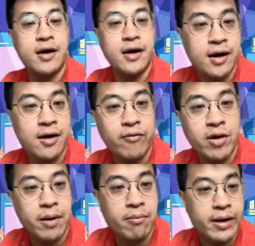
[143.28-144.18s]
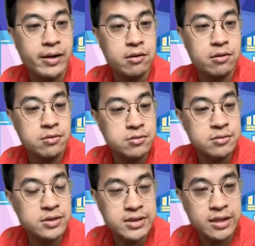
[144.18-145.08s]
What about Michael?
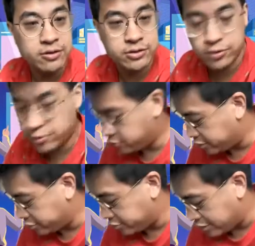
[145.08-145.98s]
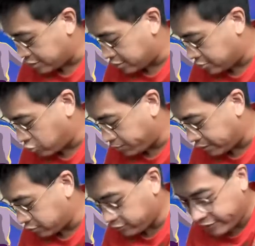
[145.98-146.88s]
Is that also what you are
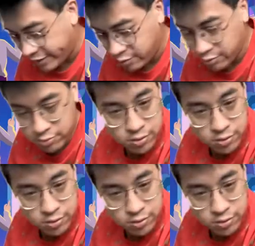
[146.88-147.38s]
hoping to find out?